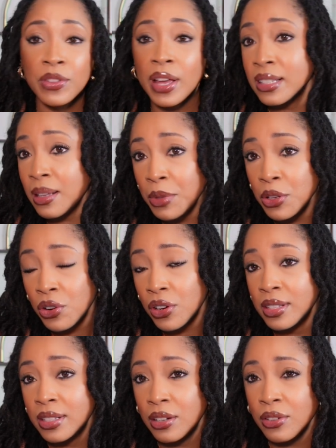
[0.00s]
if that's something you're
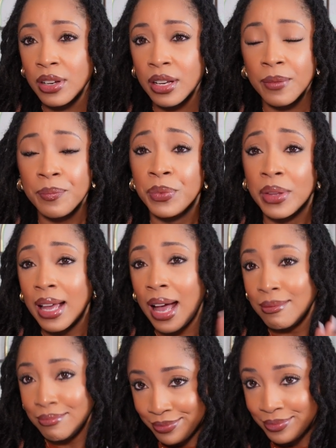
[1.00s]
considering,
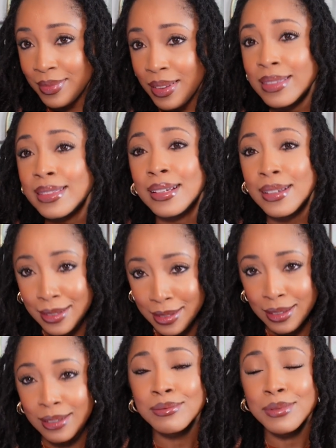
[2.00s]
the
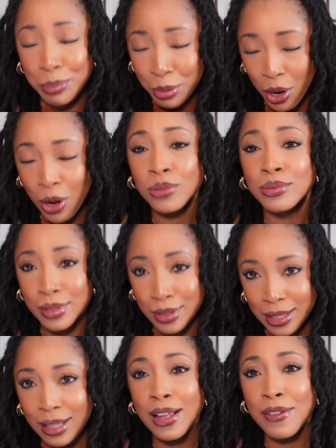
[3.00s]
Pro,
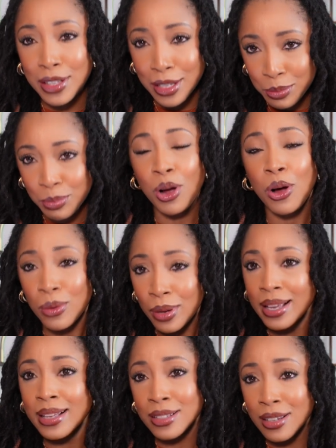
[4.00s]
the 11-inch Pro
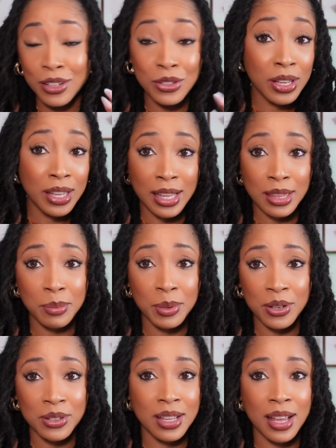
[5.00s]
is good. You can get the
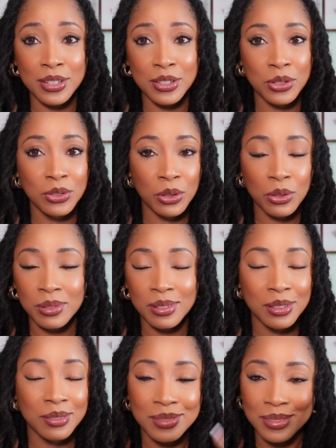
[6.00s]
bigger size too.
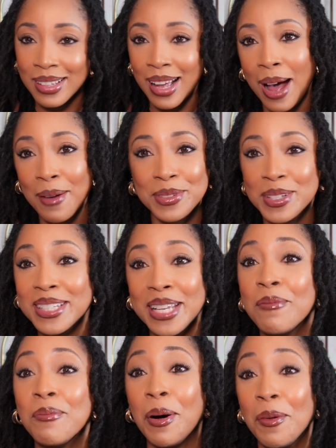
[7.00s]
I'm just
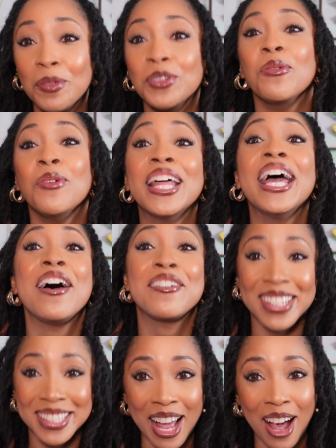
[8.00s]
saying about the one I have
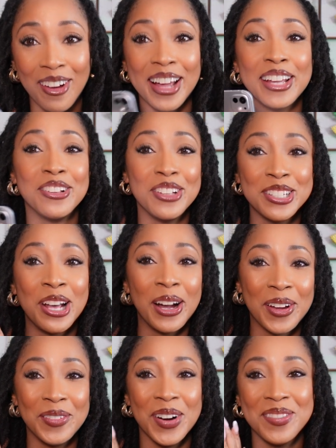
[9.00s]
right now. I can only talk
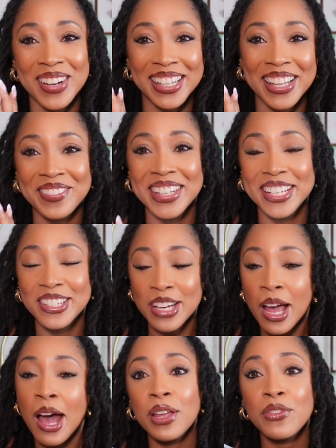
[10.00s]
about my 11-inch.
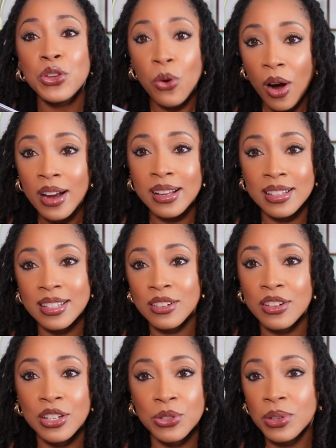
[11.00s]
If you are
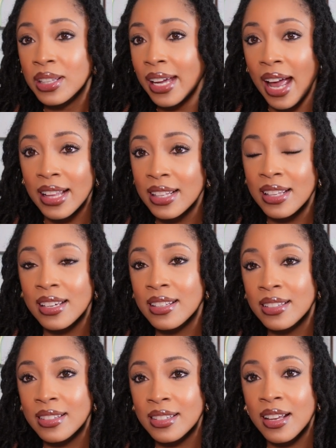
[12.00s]
considering doing like editing
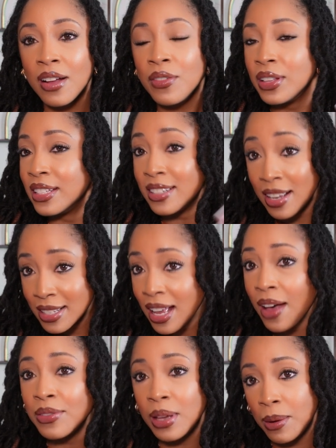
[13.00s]
and stuff, it does
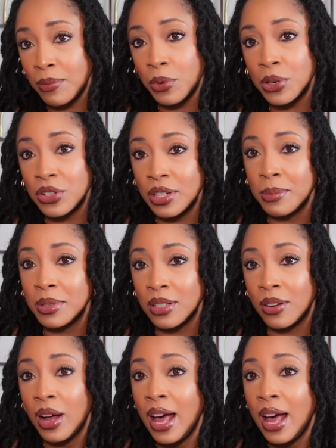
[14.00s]
have the M4 chip. So